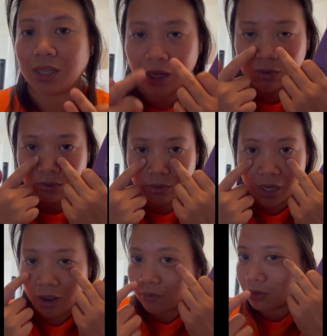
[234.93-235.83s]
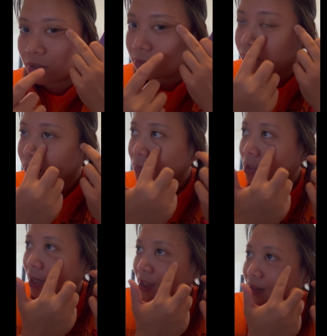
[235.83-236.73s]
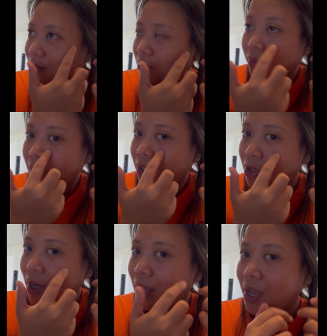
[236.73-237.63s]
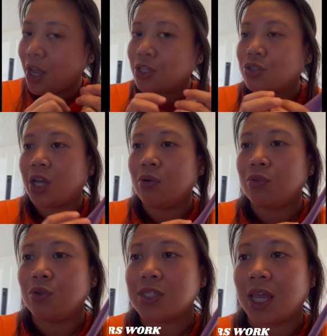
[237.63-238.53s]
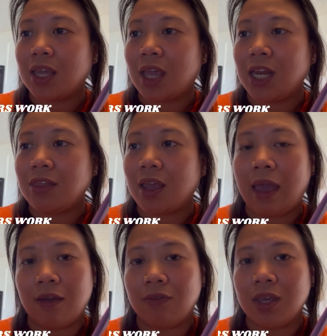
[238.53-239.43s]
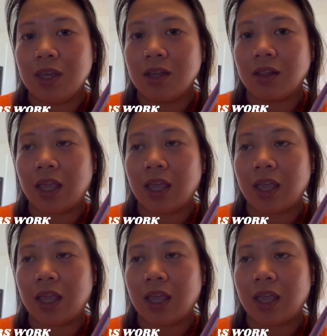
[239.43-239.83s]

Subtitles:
Like I do like have those like Milia under eye, so I don't use like anything heavy, like